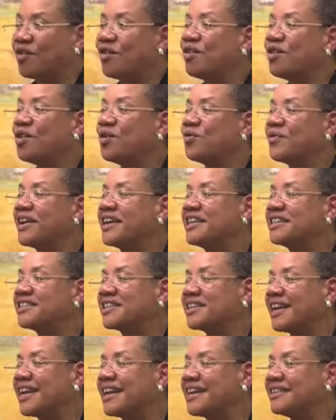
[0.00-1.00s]

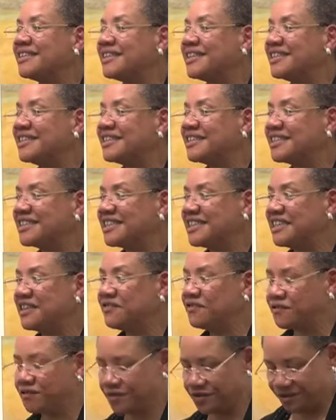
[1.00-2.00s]
always liked his
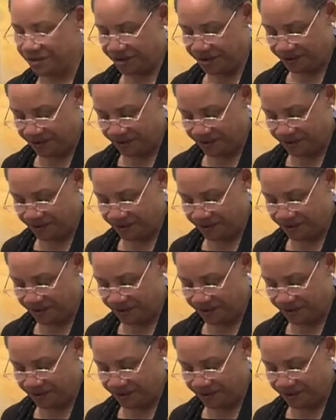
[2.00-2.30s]
seafood.